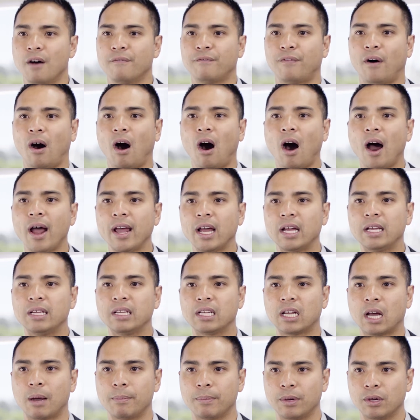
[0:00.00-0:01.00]
for higher
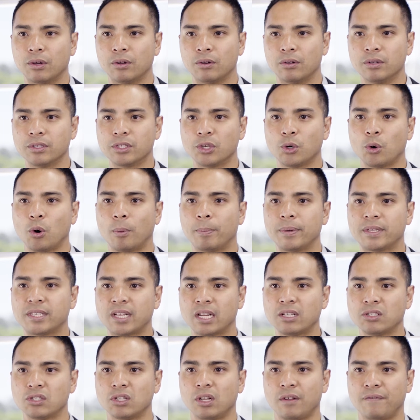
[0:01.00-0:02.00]
income earners who are
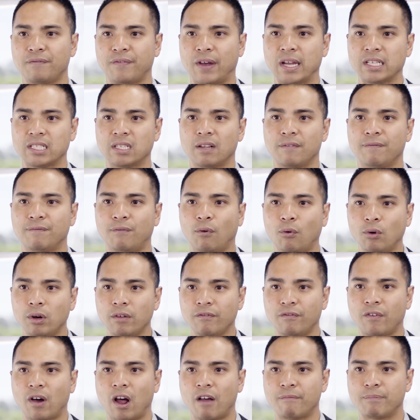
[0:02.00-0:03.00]
potentially facing
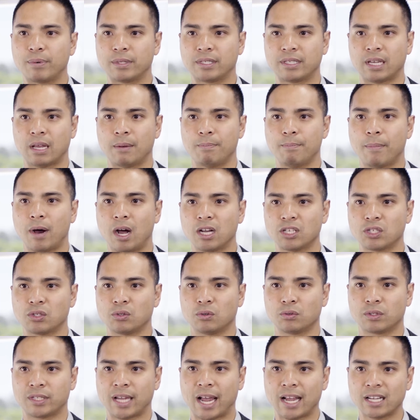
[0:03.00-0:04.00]
45%
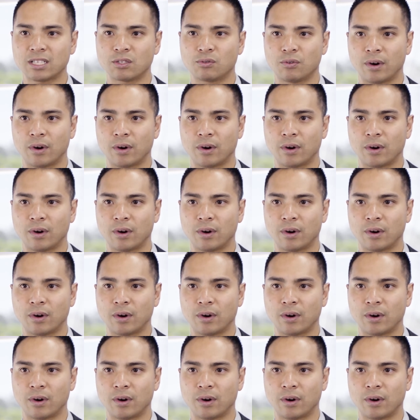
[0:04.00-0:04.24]
marginal tax